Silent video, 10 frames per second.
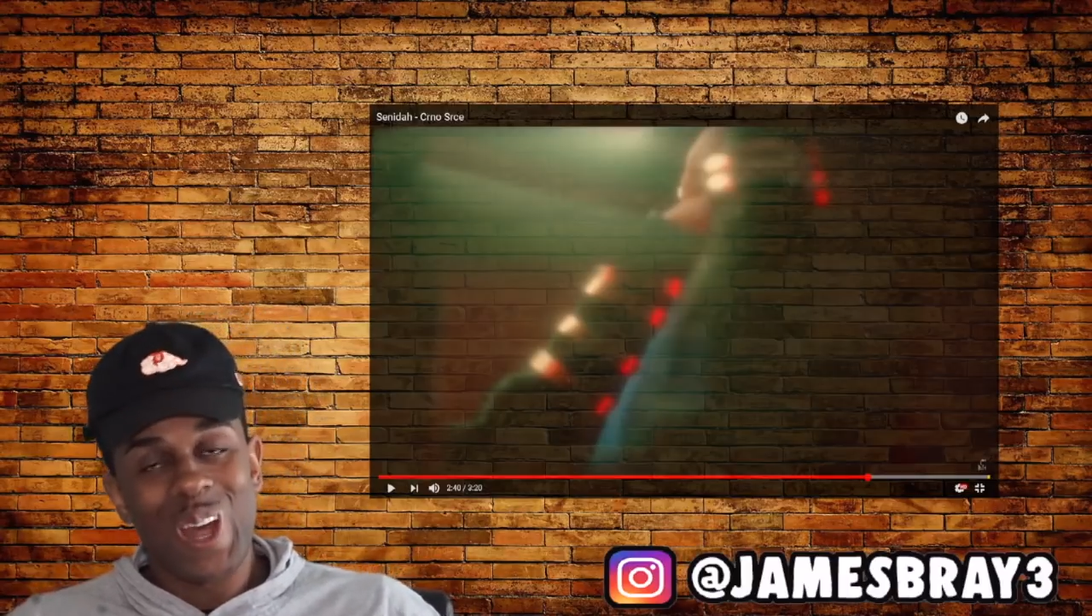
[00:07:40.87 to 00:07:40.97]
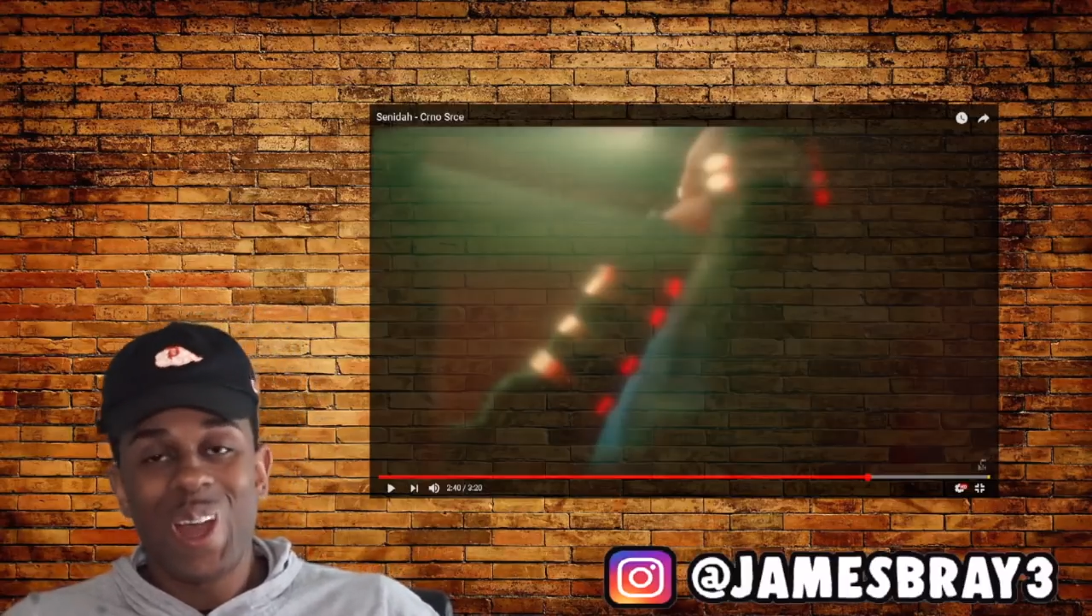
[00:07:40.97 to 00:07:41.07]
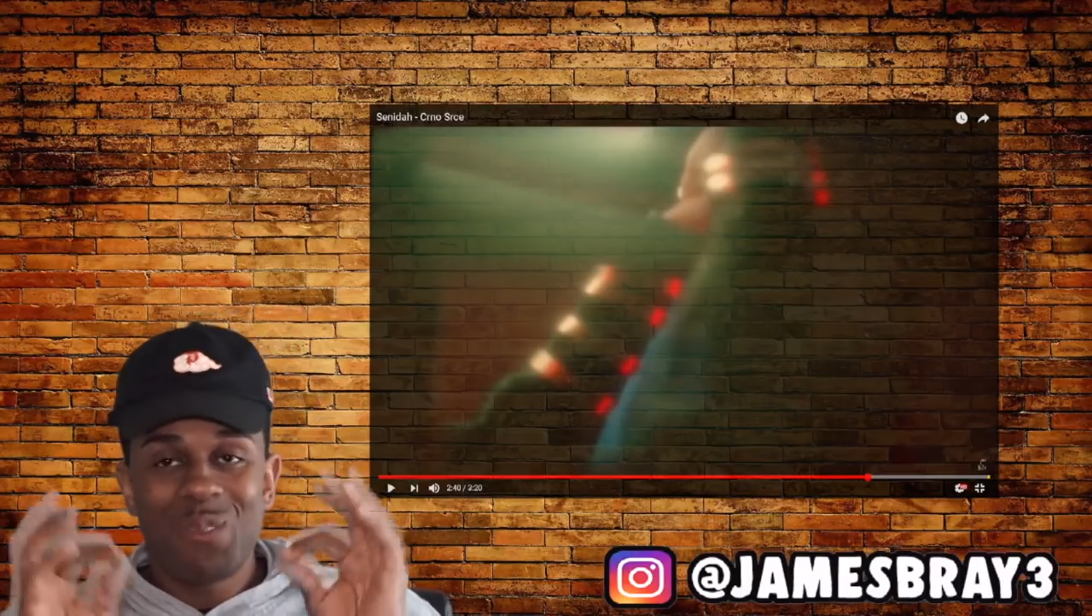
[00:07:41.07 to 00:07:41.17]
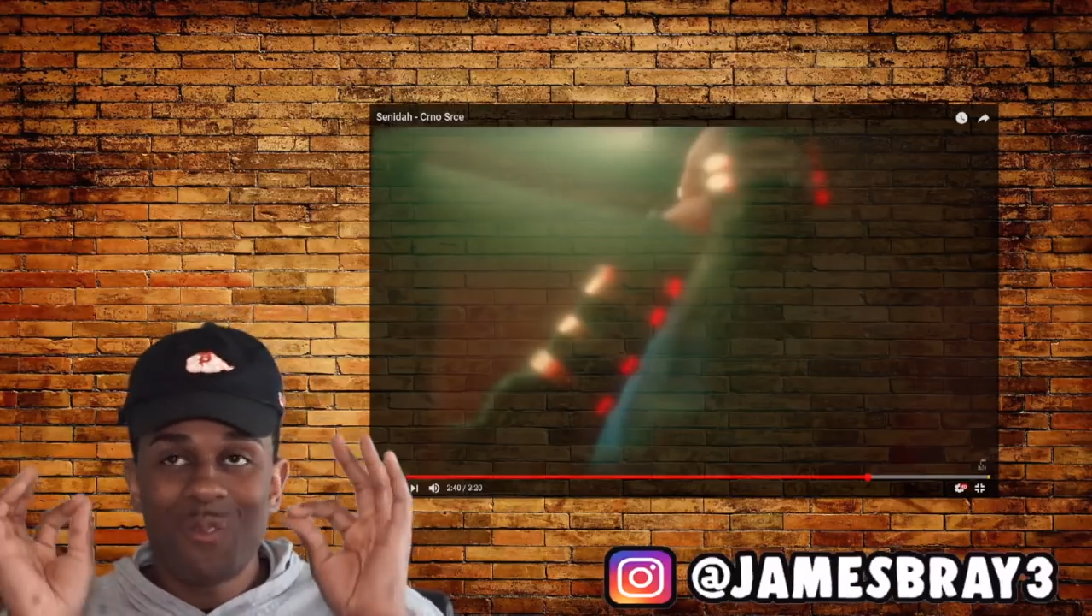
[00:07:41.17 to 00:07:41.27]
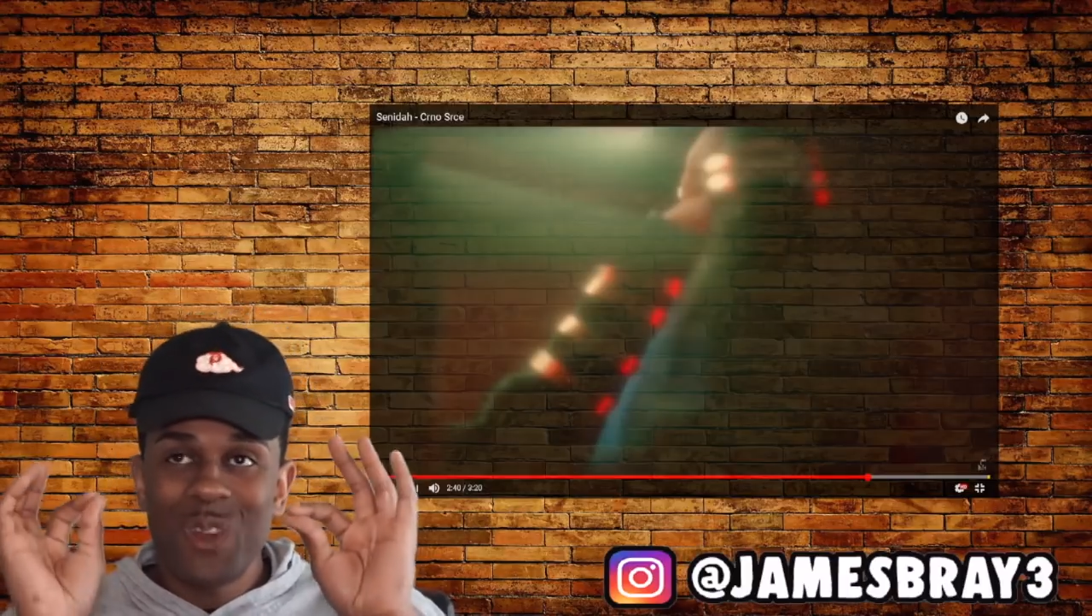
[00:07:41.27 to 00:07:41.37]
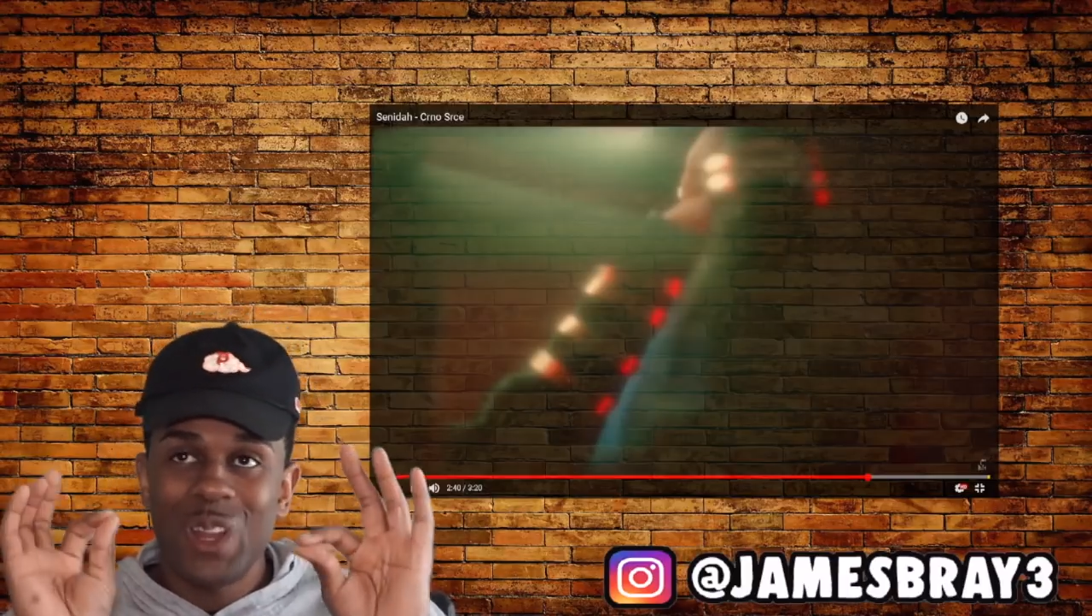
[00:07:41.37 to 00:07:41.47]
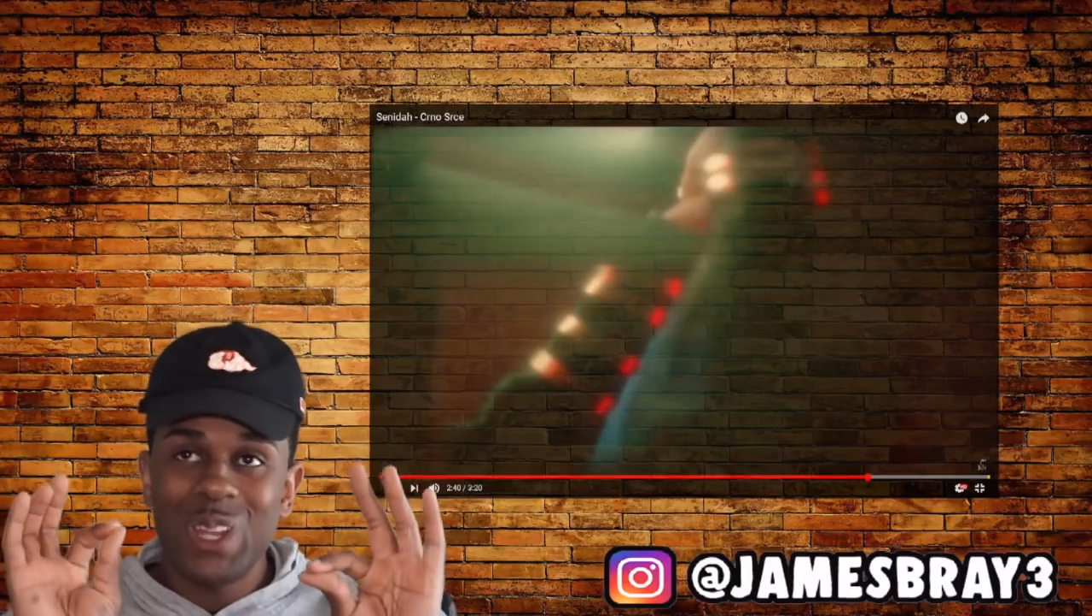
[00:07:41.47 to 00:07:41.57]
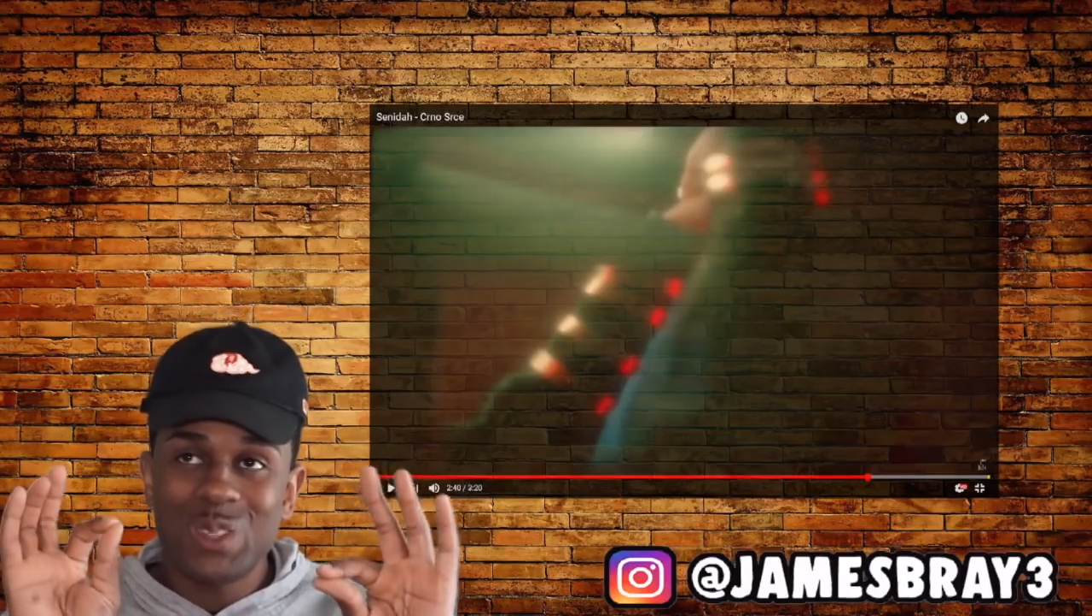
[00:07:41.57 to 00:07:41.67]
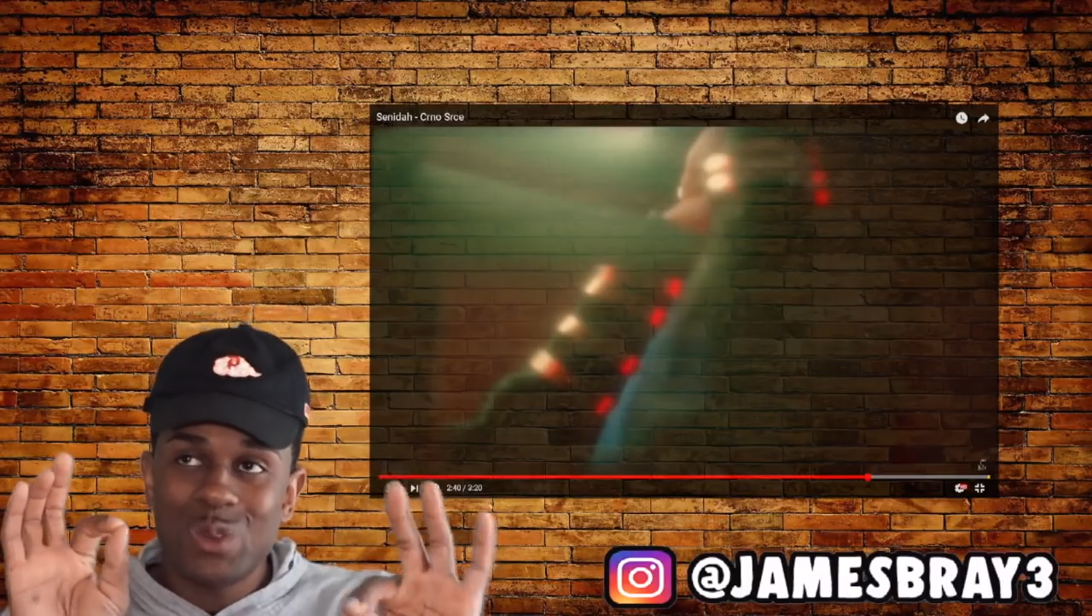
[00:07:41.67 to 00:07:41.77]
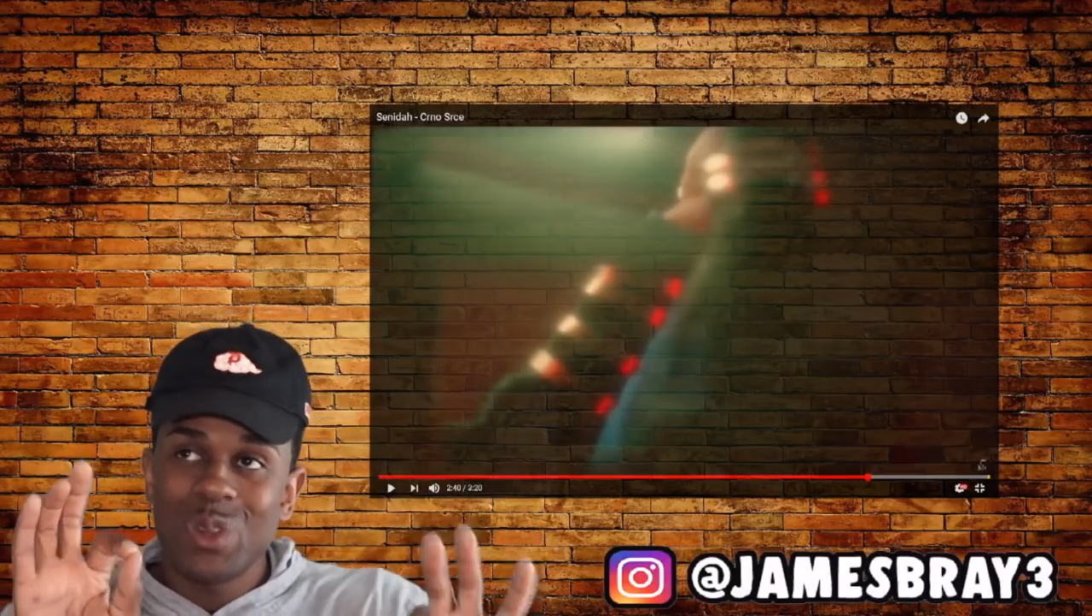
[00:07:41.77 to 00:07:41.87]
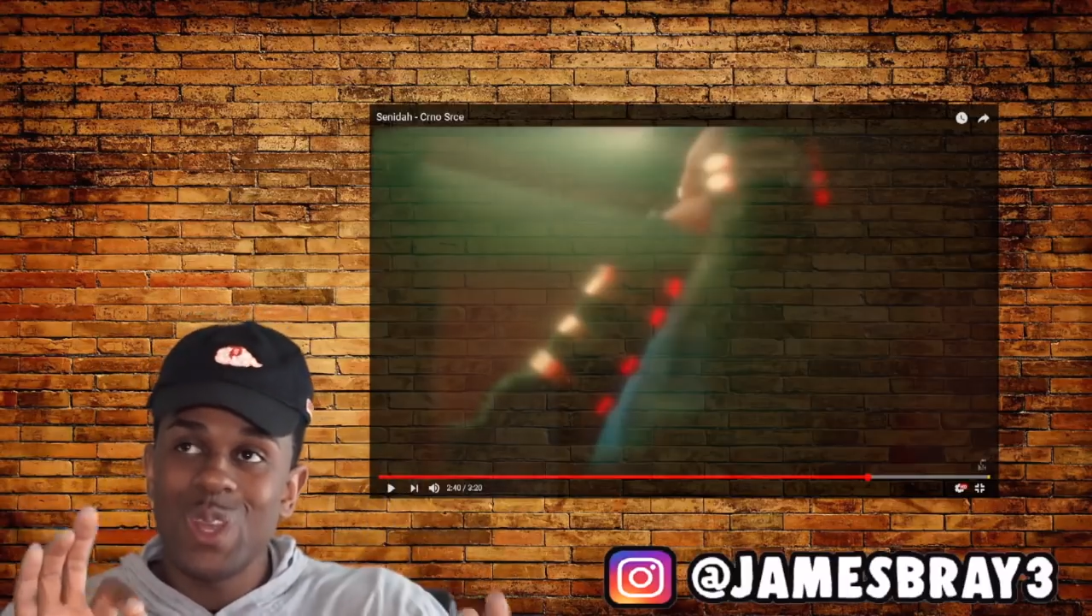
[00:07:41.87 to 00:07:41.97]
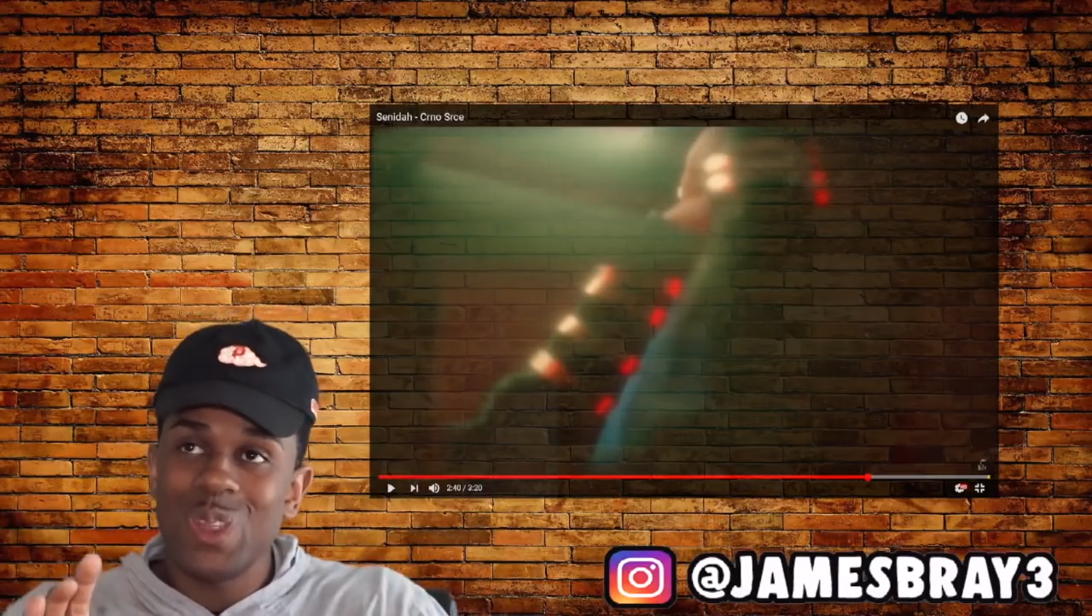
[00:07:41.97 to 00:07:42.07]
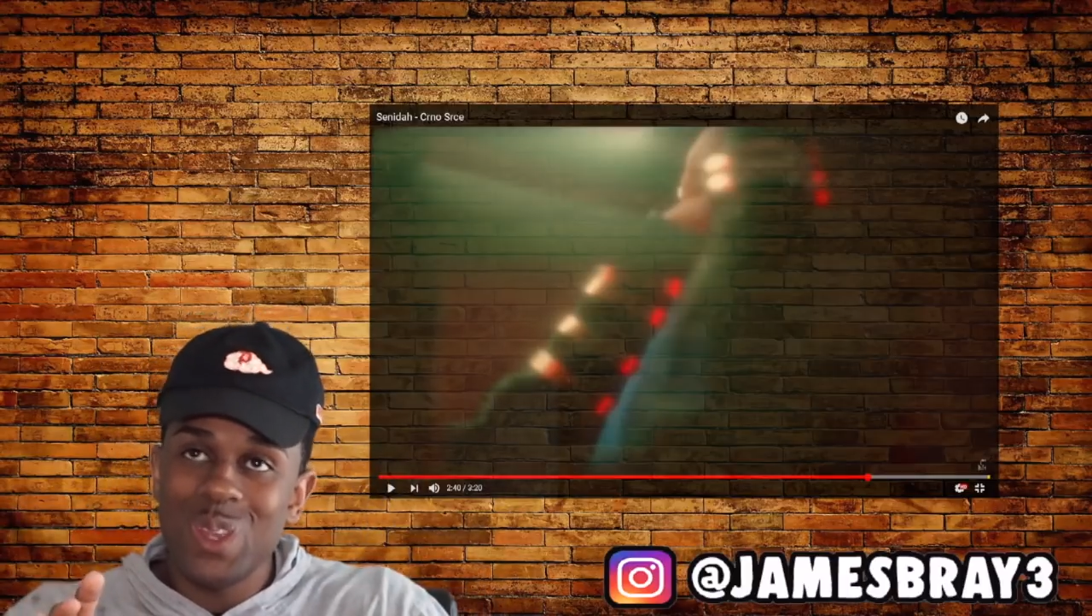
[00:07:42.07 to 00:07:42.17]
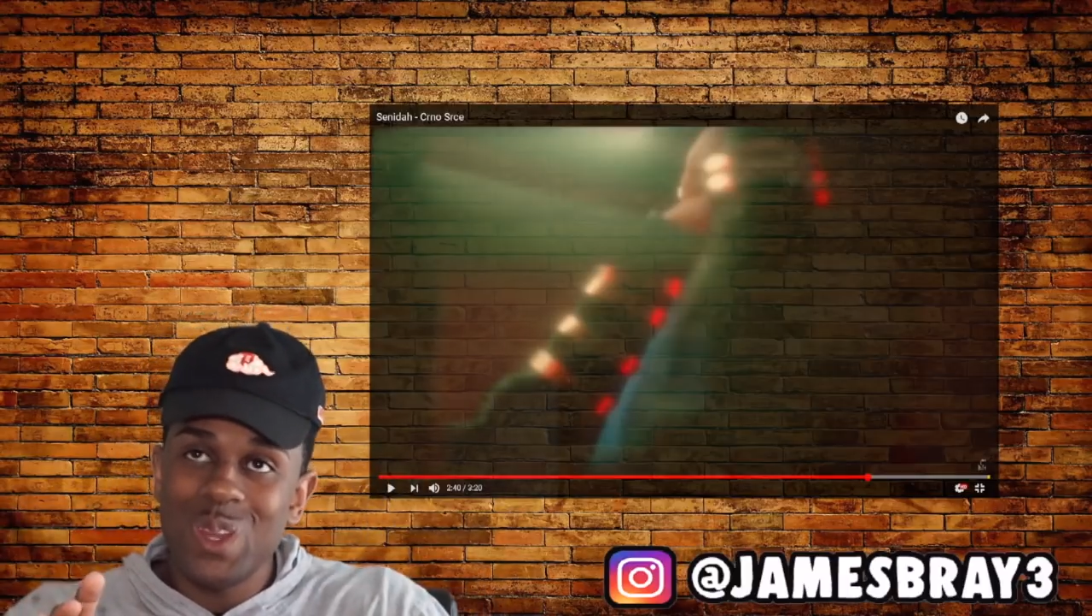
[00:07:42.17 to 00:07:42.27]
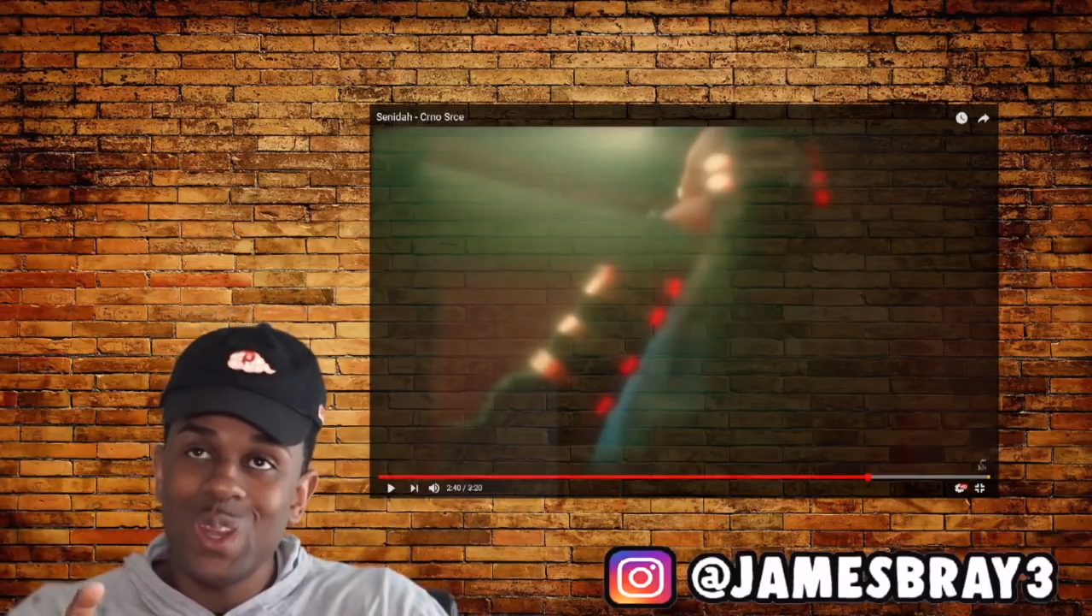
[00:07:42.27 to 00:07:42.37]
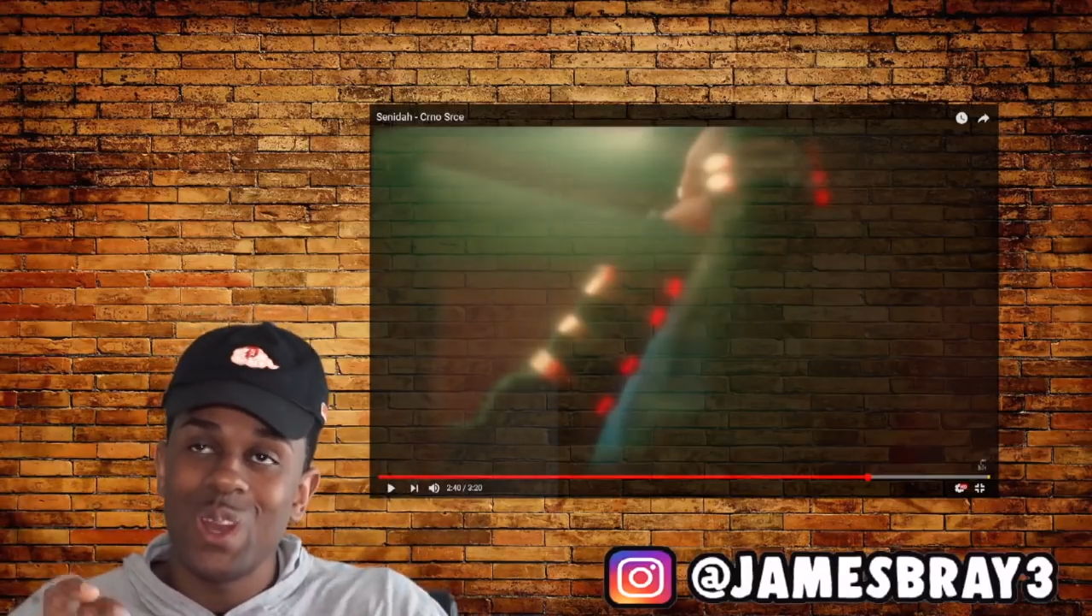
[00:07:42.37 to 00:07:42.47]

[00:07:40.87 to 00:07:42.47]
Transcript: I'm willing to listen